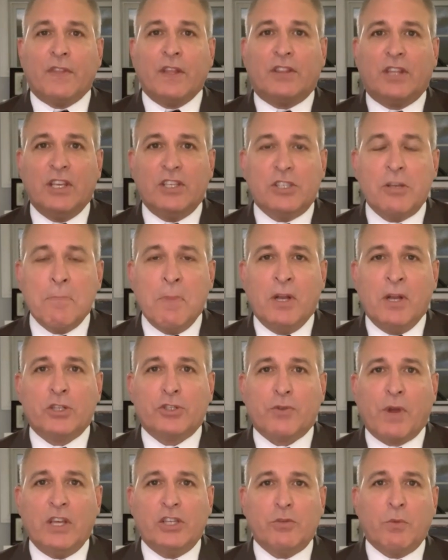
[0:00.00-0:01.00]
that this
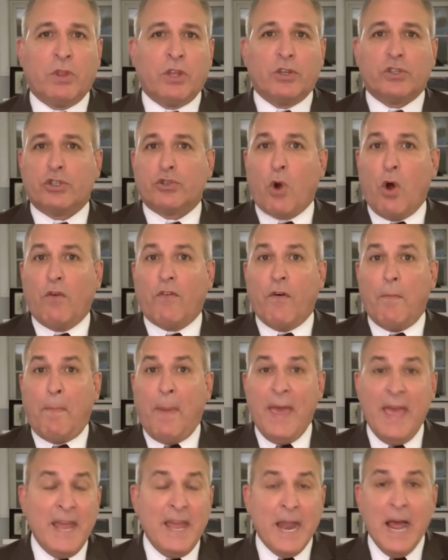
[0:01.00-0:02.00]
administration, with their stroke of a
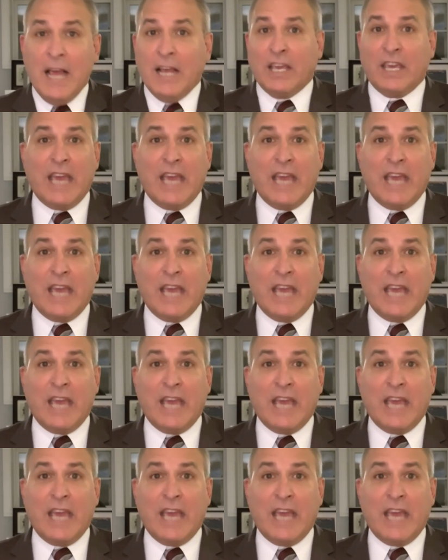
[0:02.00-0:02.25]
pen,